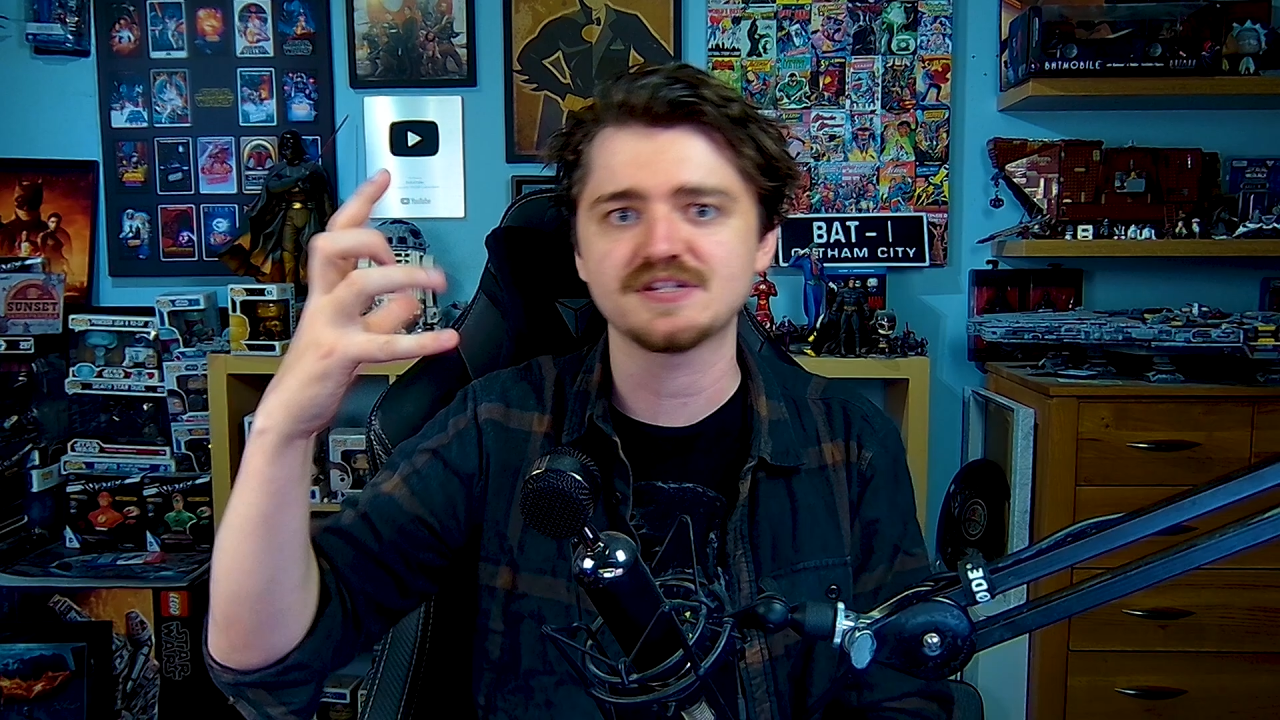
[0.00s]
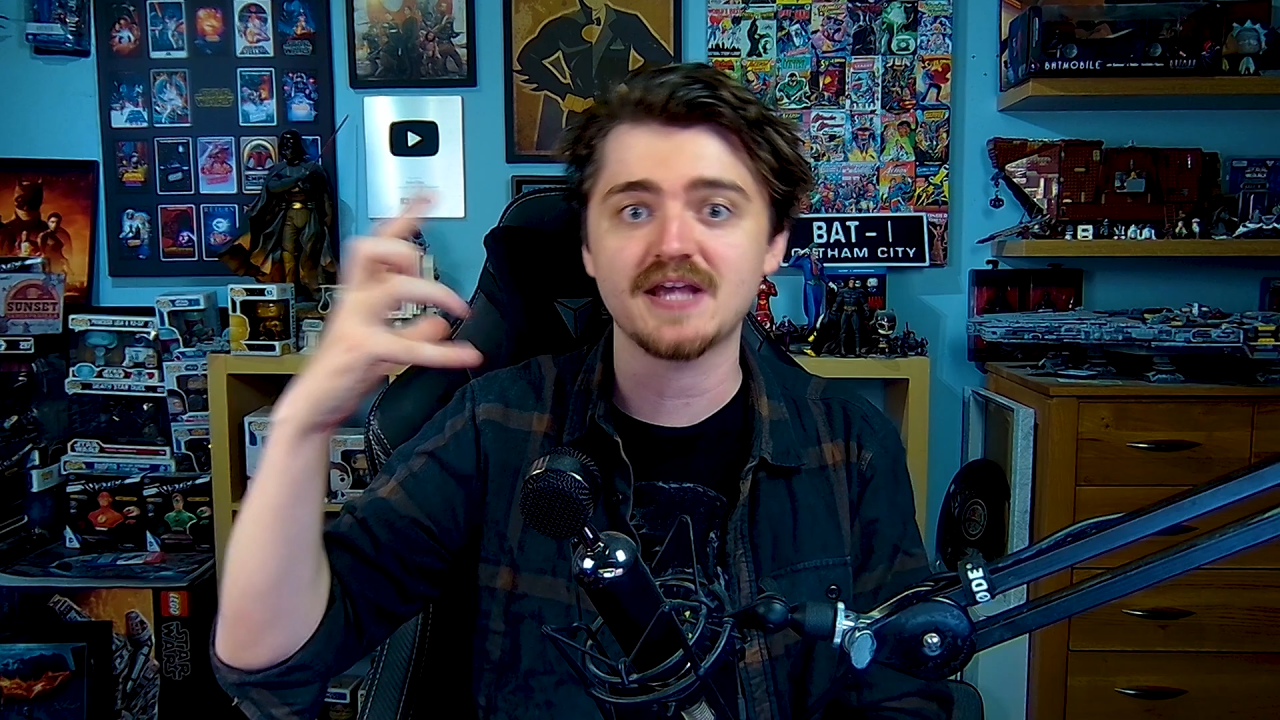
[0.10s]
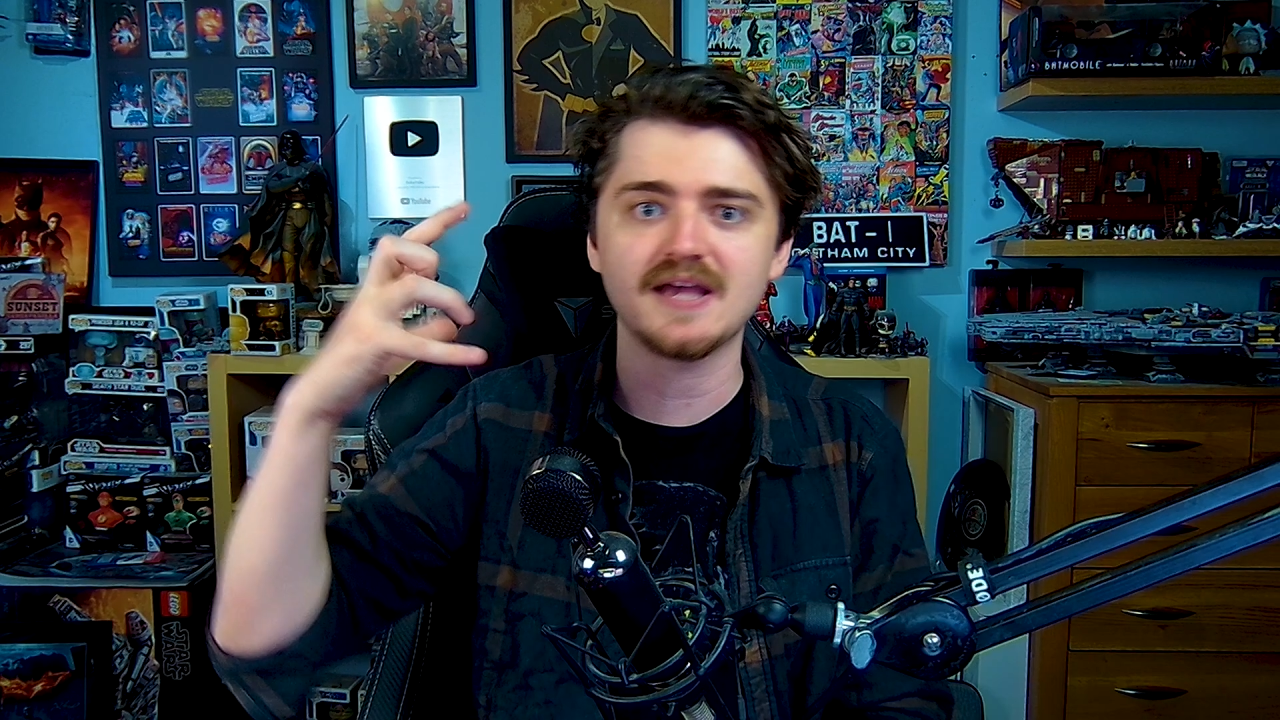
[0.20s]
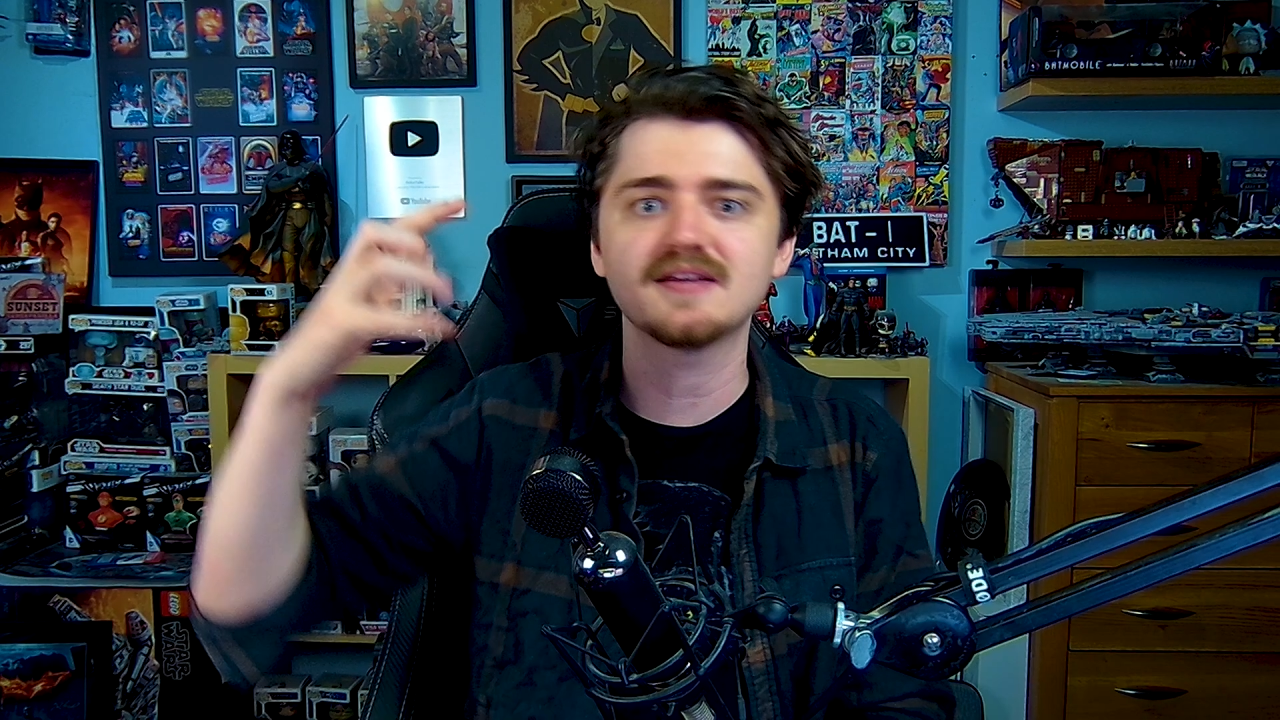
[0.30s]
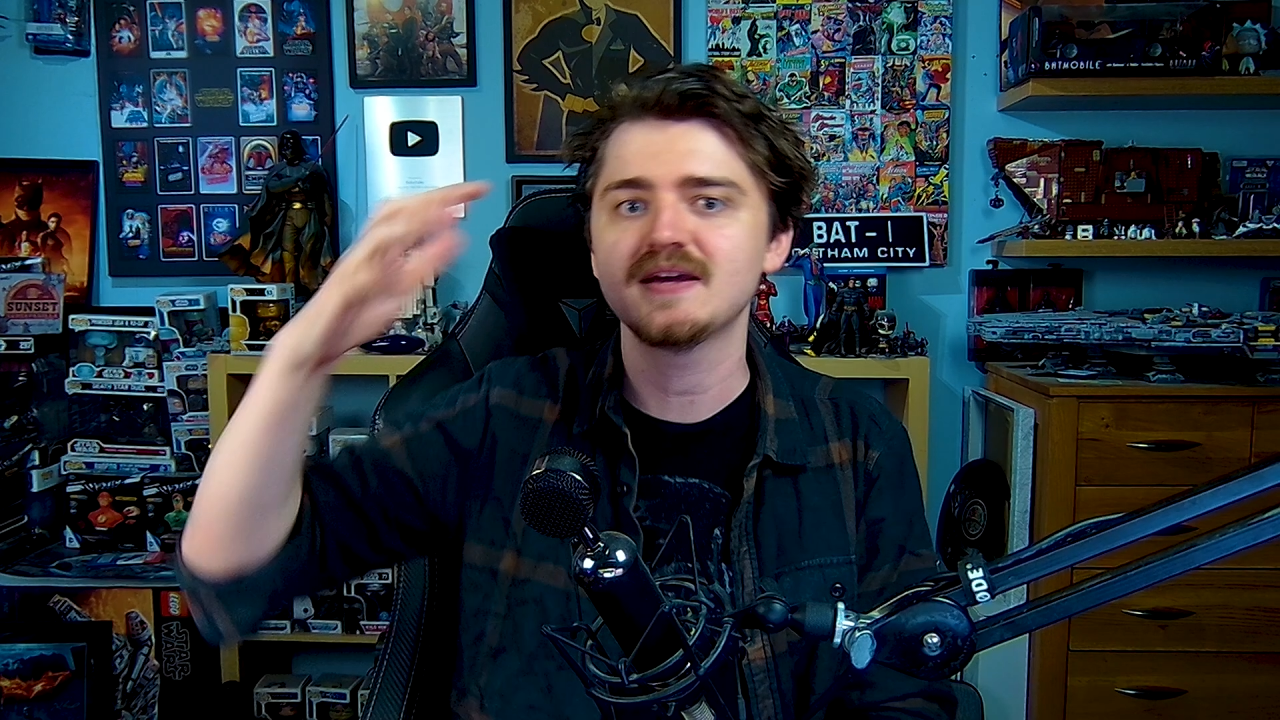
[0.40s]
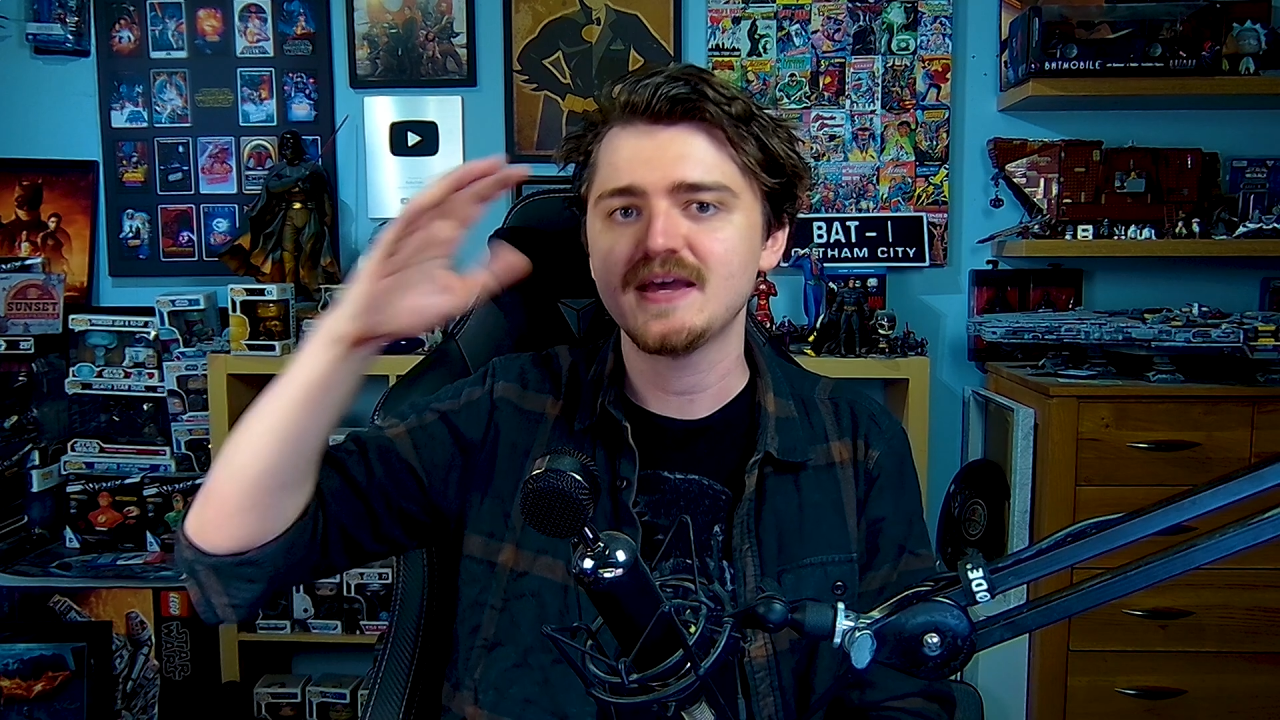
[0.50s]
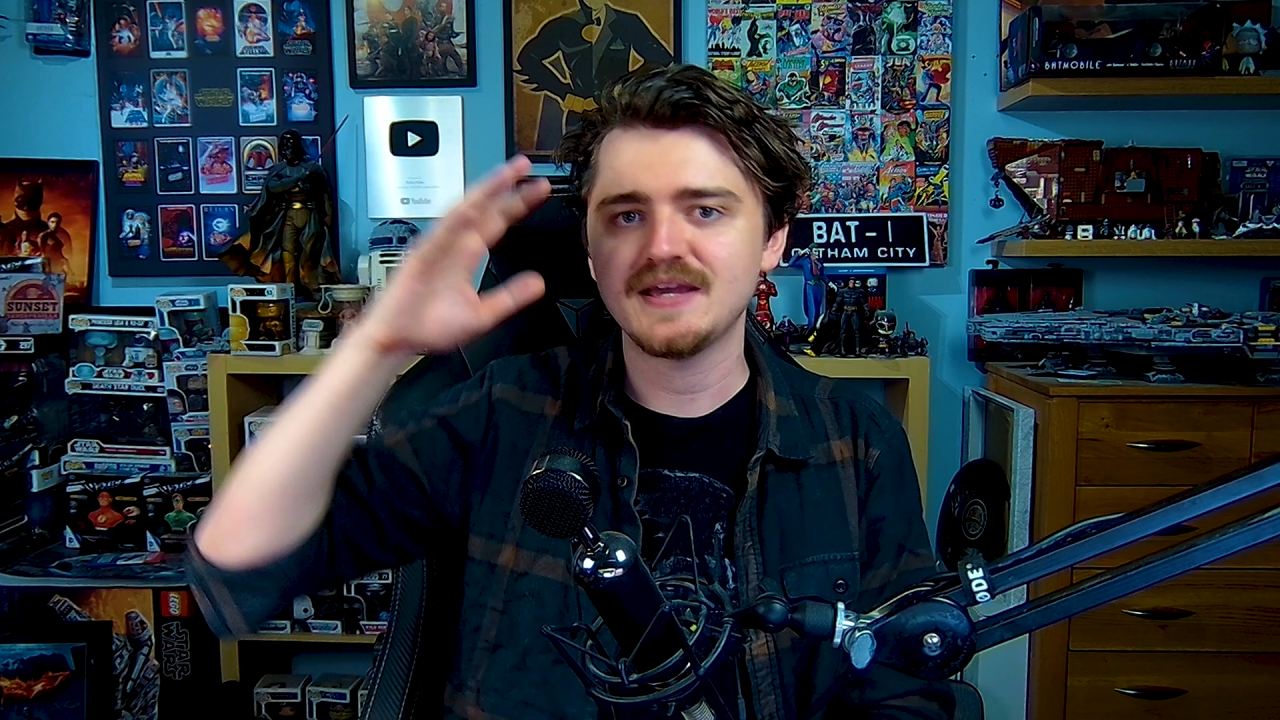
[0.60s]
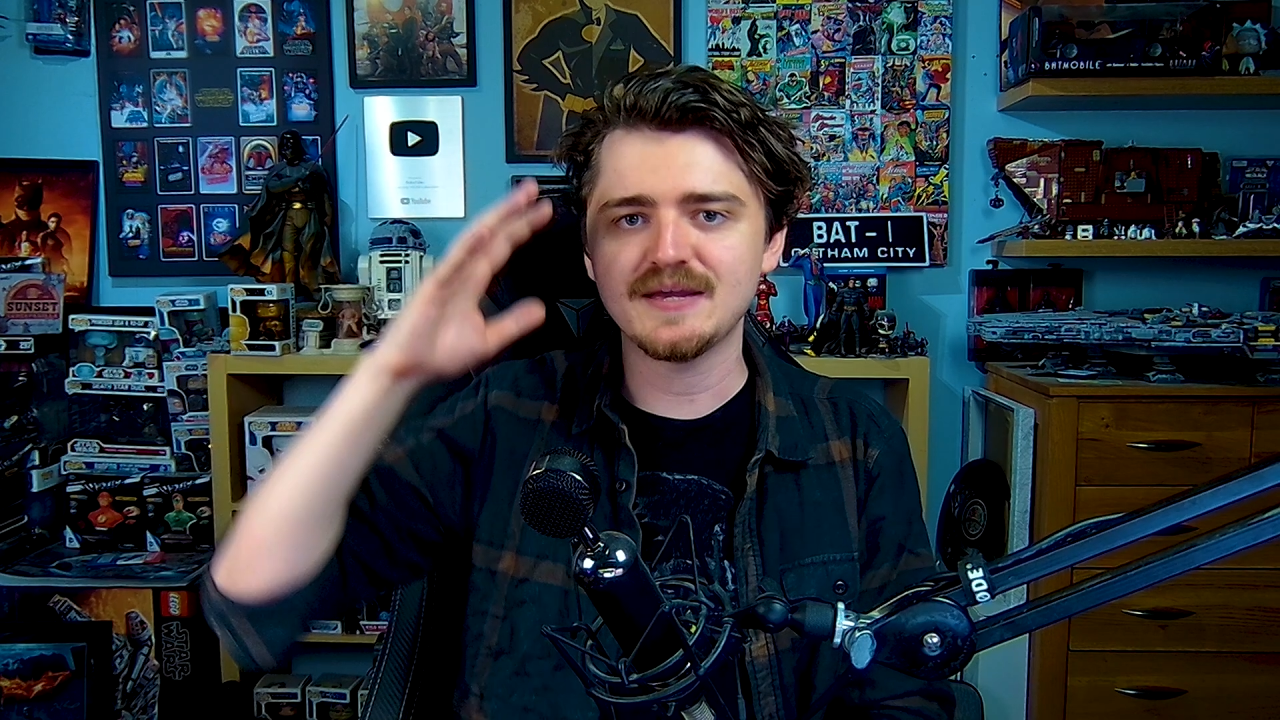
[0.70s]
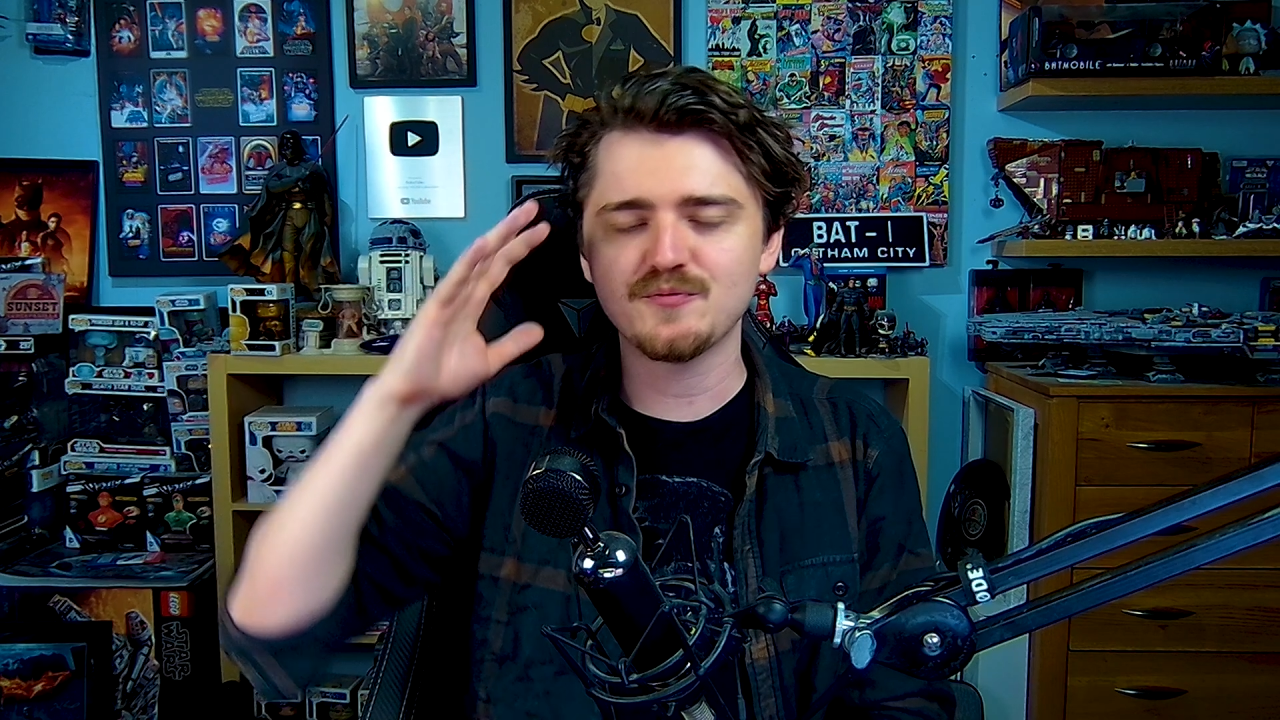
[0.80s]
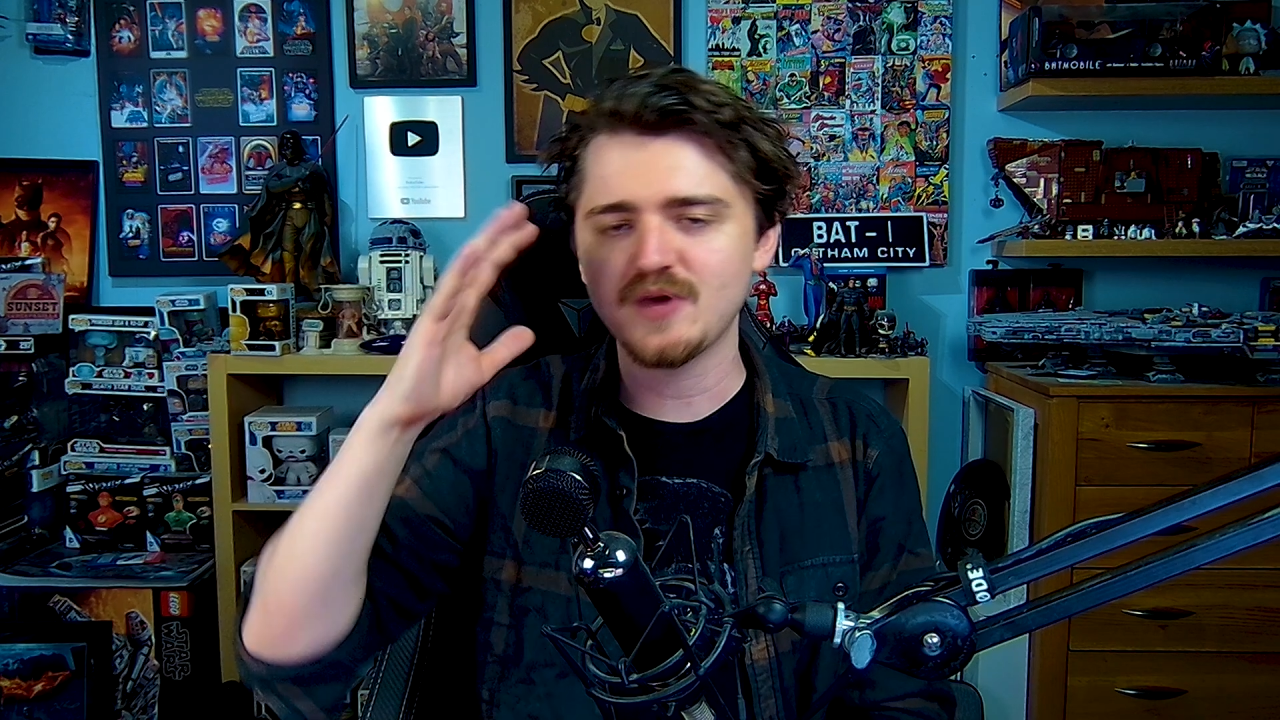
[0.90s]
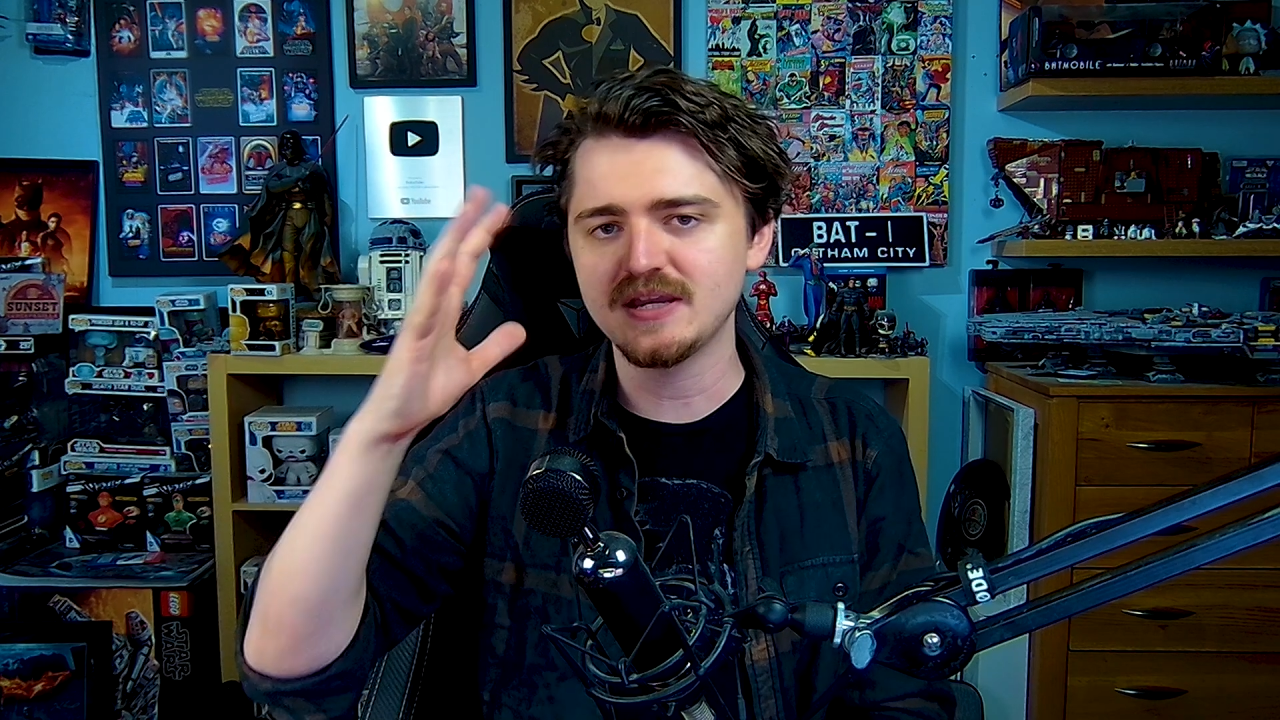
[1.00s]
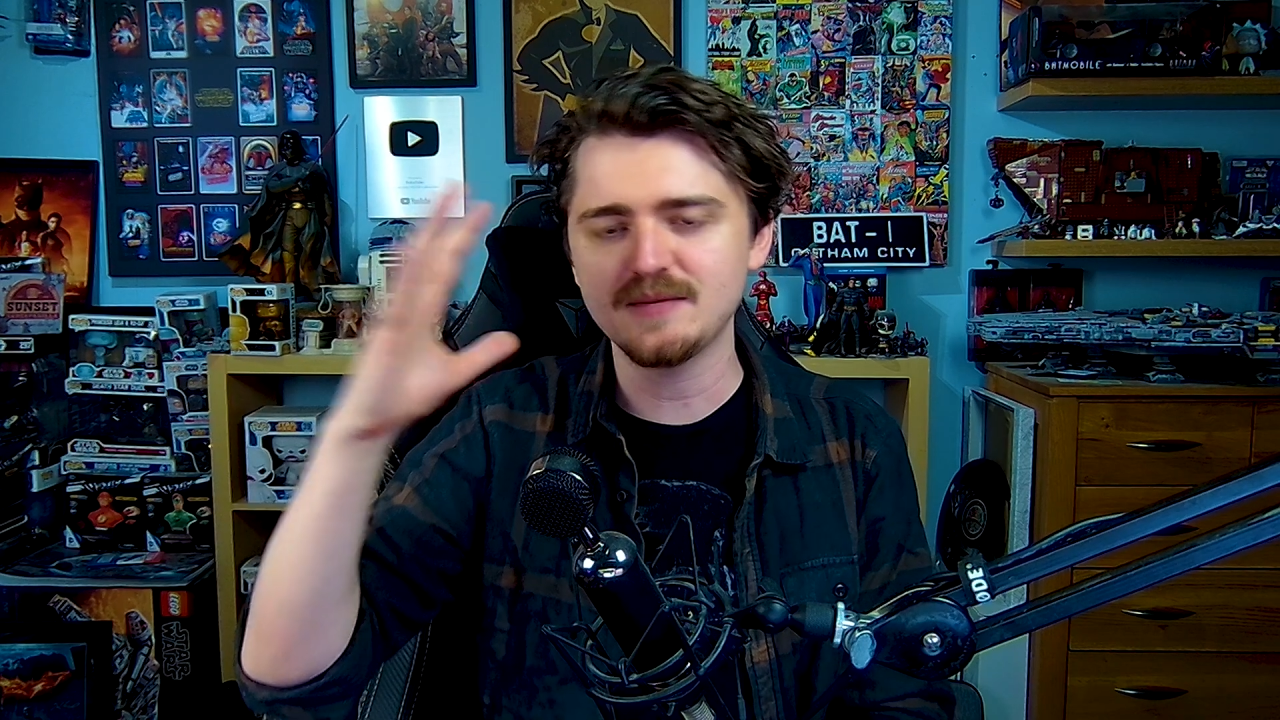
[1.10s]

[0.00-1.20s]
head in when he